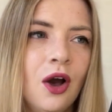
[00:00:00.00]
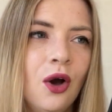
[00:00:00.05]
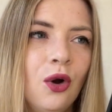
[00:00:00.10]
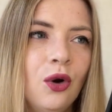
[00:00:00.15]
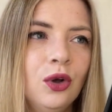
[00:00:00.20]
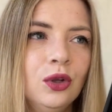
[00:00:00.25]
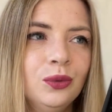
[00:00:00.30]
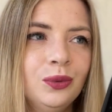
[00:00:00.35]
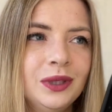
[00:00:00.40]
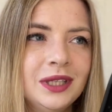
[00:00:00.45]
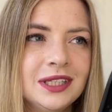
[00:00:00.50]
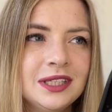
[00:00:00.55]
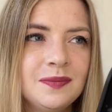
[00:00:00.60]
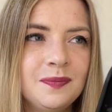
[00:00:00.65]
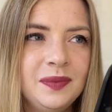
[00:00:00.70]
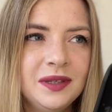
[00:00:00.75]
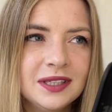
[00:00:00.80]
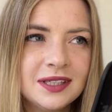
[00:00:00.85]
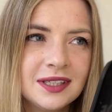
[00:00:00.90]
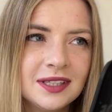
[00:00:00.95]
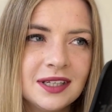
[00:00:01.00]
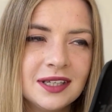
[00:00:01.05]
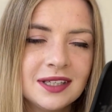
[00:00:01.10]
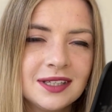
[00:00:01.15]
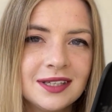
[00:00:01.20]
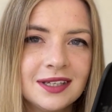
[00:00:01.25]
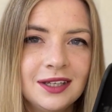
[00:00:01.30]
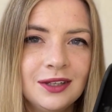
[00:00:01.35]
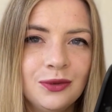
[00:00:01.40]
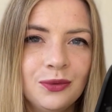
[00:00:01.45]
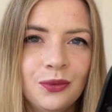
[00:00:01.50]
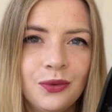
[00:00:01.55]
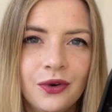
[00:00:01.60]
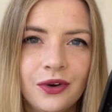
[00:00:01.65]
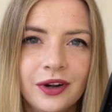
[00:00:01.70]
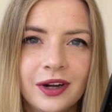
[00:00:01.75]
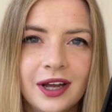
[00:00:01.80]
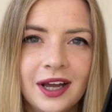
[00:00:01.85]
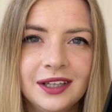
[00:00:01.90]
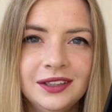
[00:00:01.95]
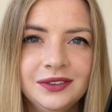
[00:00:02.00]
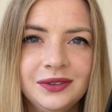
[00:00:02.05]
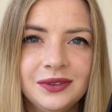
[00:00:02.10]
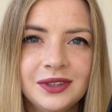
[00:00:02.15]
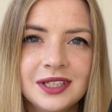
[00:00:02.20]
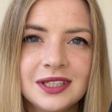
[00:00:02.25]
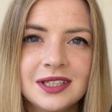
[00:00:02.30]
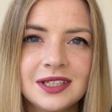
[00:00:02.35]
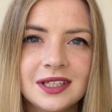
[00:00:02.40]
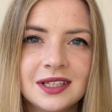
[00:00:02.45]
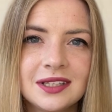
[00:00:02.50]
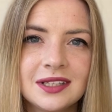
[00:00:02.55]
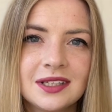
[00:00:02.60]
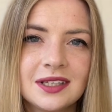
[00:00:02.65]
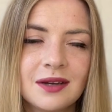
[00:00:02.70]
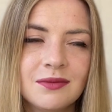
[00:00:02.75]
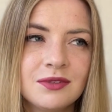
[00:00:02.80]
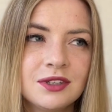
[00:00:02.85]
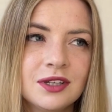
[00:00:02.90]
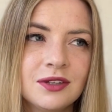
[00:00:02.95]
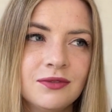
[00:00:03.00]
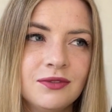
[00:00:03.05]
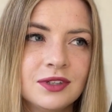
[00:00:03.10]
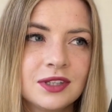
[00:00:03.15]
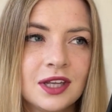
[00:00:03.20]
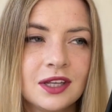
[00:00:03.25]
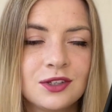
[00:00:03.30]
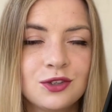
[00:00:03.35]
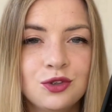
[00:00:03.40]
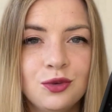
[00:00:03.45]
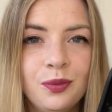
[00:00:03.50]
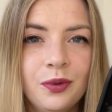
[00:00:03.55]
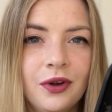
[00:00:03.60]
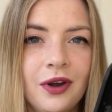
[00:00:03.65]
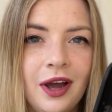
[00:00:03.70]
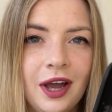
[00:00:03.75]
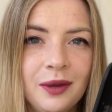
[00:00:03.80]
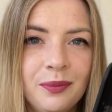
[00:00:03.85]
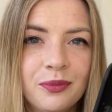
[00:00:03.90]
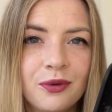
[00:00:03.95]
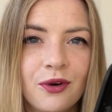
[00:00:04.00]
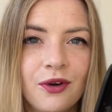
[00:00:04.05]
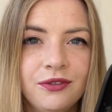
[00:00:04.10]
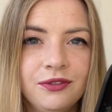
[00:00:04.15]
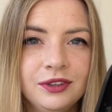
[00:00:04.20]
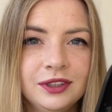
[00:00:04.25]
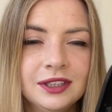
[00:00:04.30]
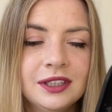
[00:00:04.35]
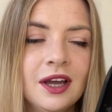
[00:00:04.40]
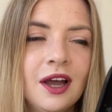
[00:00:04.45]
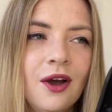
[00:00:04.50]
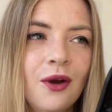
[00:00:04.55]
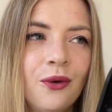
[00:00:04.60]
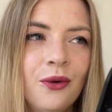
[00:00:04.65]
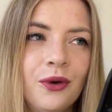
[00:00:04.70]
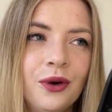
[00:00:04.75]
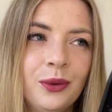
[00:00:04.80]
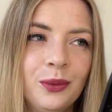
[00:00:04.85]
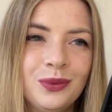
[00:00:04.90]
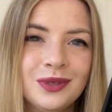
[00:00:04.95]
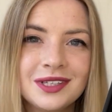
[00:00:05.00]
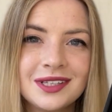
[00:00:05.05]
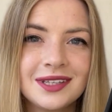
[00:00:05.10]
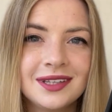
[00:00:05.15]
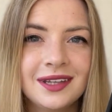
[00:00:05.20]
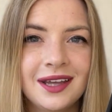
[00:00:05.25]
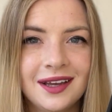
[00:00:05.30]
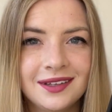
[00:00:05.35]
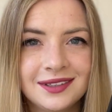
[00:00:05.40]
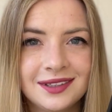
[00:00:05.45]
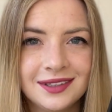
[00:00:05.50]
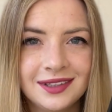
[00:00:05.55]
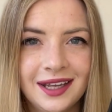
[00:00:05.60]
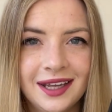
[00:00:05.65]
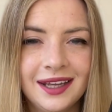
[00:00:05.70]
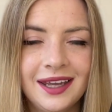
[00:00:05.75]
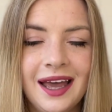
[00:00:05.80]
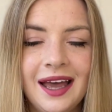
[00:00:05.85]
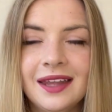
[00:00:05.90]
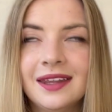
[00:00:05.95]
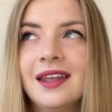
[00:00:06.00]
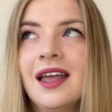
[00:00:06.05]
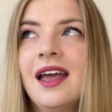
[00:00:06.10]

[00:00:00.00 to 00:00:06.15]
Always business in war countries, it's something with a super high profit or with nothing again.